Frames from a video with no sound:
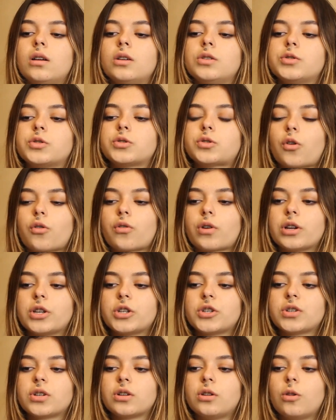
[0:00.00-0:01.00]

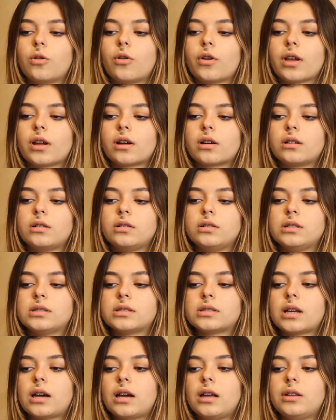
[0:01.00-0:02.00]
storage layer
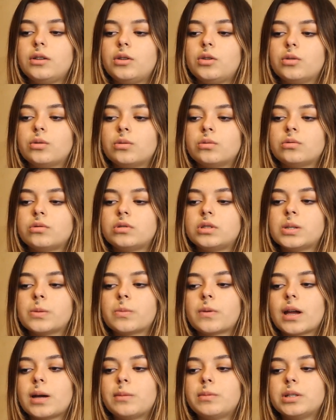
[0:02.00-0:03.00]
designed to
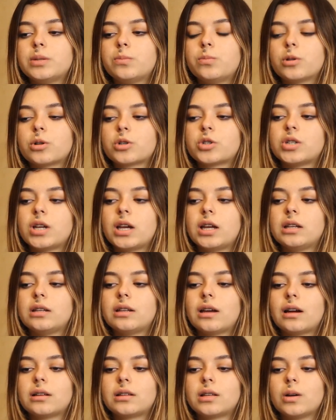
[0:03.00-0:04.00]
segment blockchain
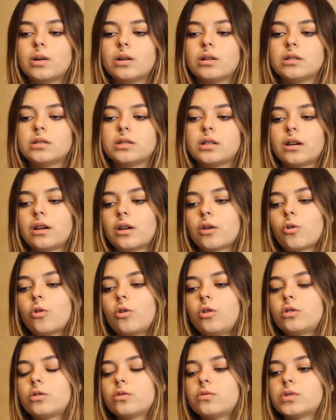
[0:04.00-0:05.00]
data as a
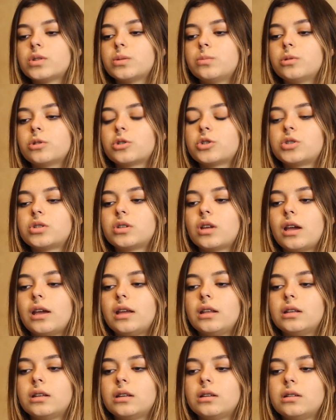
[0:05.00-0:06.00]
record of the
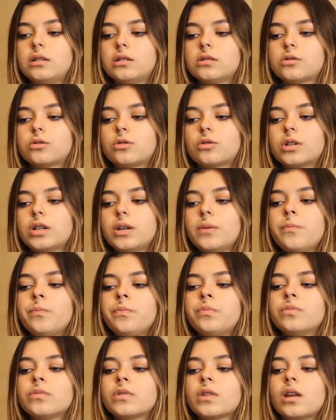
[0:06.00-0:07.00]
blockchain history.
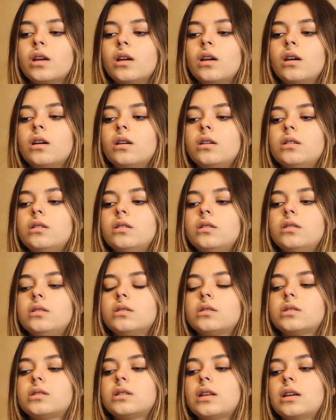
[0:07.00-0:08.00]

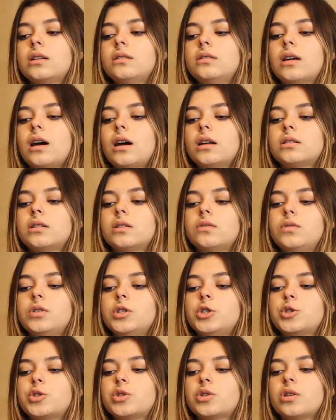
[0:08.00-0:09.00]
Each state data
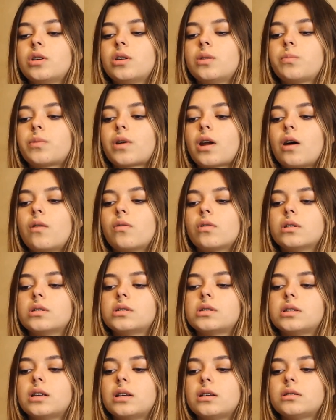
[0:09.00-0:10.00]
which
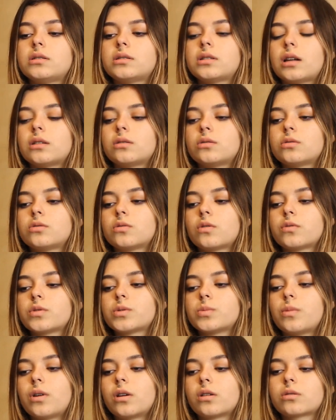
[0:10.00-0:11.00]
provides the status of
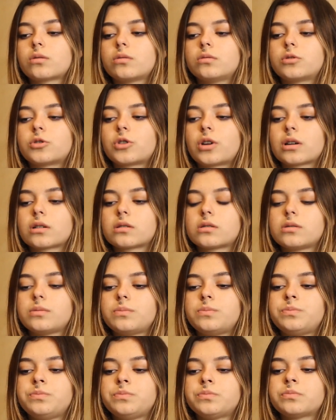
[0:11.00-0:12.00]
smart contracts.
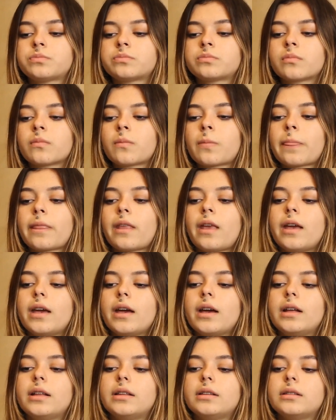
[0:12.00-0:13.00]

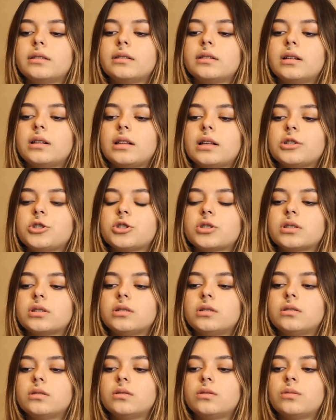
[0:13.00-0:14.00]
The
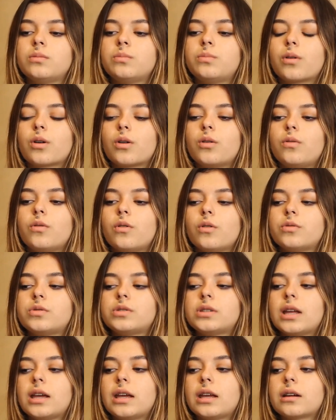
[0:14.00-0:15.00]
digital proof of
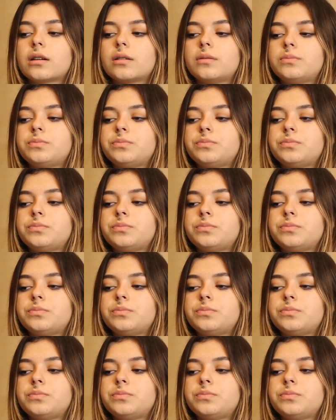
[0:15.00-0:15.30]
stake.